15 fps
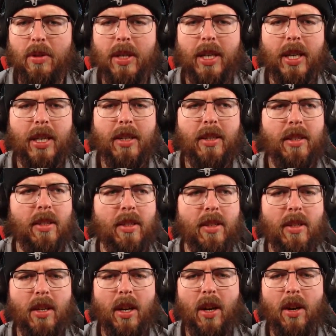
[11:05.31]
again?
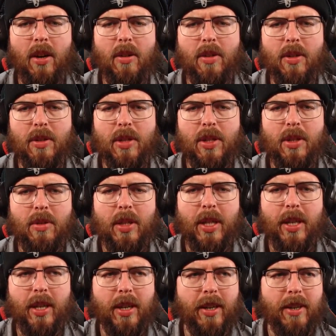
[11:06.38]
Oh, you're still
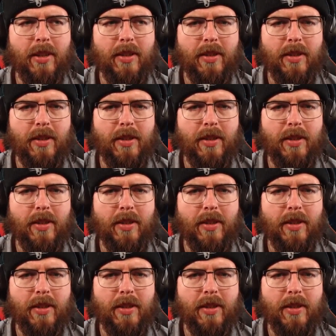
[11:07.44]
here.